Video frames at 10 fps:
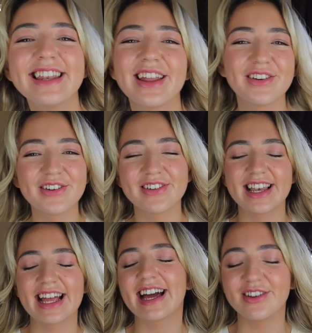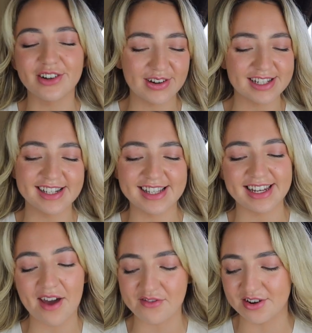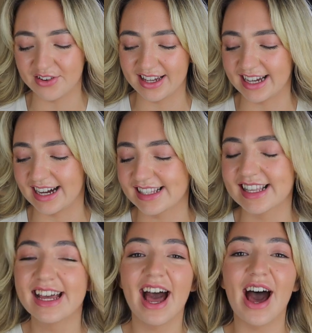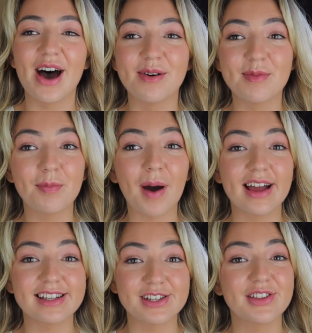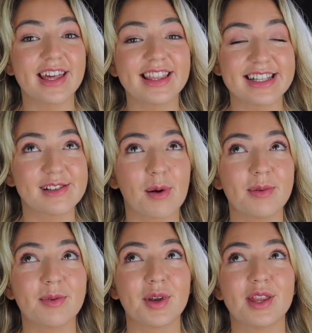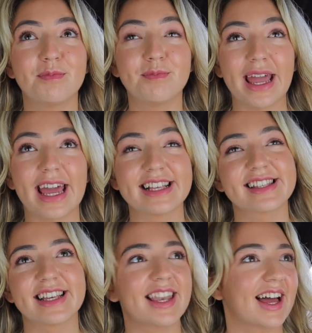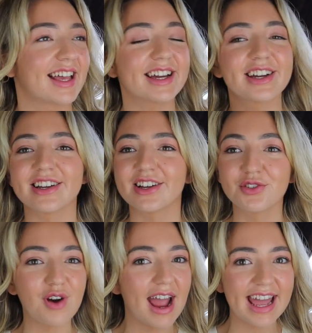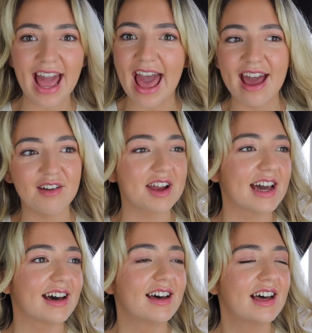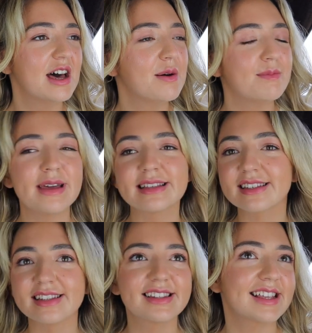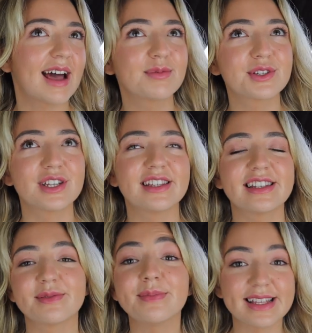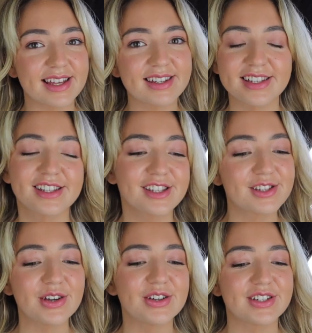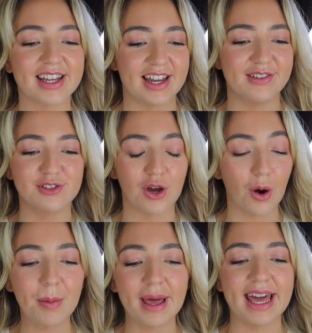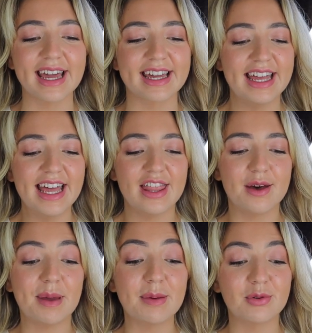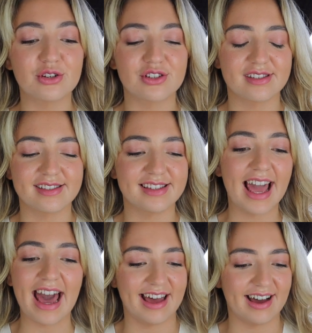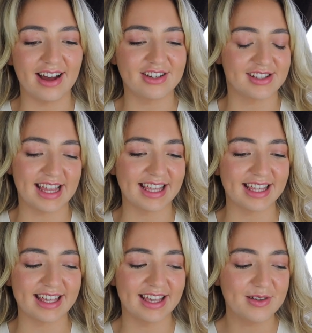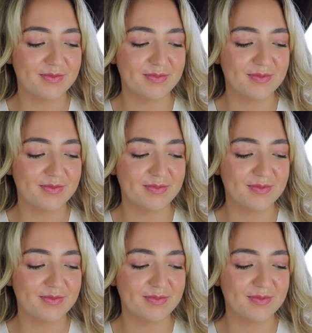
No, not really. Your questions are never annoying, guys. Um, but I do think this is probably one of the biggest, like, grey area misconceptions, misunderstood kind of topic that people just, yeah, I just think